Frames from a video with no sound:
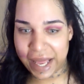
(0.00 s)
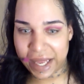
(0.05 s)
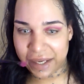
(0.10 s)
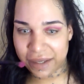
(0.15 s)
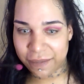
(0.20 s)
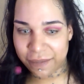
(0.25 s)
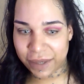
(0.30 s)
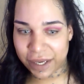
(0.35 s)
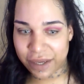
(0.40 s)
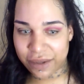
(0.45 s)

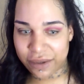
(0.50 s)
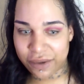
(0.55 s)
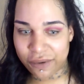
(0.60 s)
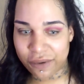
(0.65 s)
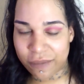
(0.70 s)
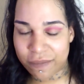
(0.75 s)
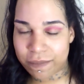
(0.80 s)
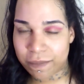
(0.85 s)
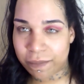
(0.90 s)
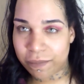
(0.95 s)
end because
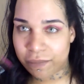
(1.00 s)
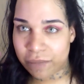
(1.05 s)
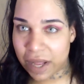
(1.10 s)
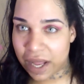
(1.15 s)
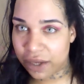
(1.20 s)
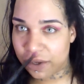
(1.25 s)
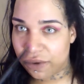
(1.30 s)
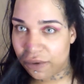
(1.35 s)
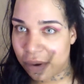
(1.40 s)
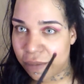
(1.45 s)

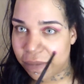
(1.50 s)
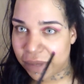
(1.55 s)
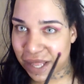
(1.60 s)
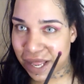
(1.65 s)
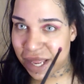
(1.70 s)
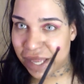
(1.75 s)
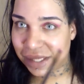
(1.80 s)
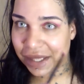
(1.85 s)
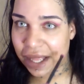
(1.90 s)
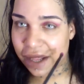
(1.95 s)
you
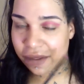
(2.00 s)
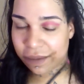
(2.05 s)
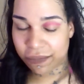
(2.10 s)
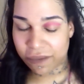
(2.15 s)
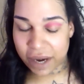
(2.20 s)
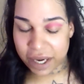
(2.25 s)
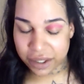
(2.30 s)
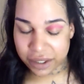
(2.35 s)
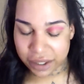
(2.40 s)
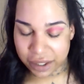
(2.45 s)
apply less
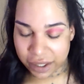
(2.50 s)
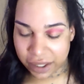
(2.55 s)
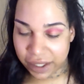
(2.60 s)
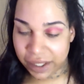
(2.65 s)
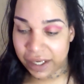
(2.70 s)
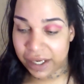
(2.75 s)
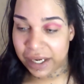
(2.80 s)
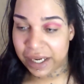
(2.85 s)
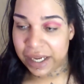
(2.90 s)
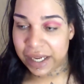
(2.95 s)
pressure
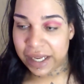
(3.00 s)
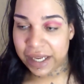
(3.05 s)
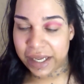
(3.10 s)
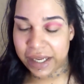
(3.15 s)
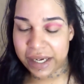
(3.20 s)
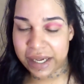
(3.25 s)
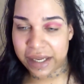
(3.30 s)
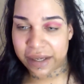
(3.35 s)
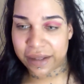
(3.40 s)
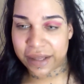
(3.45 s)

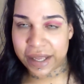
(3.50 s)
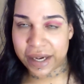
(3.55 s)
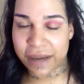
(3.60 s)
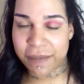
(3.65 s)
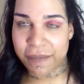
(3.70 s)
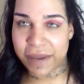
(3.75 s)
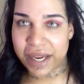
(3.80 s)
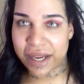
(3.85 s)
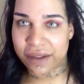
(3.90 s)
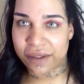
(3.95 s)
and it's gonna
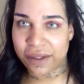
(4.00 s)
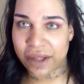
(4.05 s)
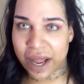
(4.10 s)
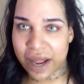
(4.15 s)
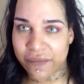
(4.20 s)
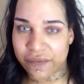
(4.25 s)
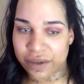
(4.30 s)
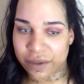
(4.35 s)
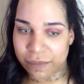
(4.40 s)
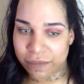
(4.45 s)
make a
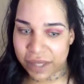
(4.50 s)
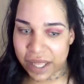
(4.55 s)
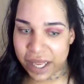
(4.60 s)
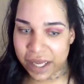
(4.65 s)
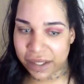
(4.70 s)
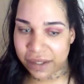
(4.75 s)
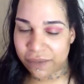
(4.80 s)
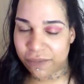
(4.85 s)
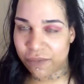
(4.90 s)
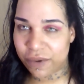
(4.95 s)
softer
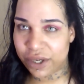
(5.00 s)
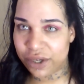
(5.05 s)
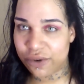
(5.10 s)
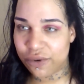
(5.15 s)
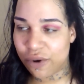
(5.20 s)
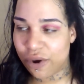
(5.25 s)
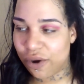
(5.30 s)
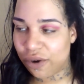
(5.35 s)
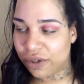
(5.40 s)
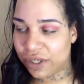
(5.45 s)
blend. When you
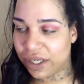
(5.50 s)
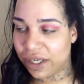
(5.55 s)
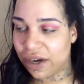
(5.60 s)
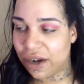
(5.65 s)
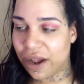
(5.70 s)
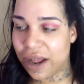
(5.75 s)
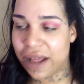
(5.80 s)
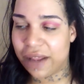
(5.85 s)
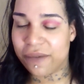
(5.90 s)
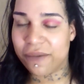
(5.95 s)
hold it
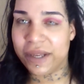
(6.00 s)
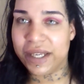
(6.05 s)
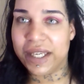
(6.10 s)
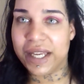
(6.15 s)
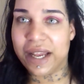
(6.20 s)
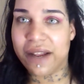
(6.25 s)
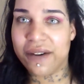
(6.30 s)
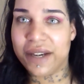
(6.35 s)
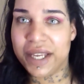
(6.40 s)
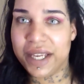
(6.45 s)
all the way
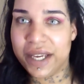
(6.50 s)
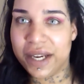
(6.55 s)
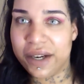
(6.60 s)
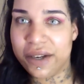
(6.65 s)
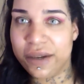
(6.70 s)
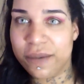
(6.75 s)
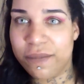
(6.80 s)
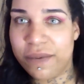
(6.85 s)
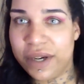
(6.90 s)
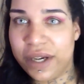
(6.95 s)
down here,
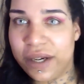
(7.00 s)
you're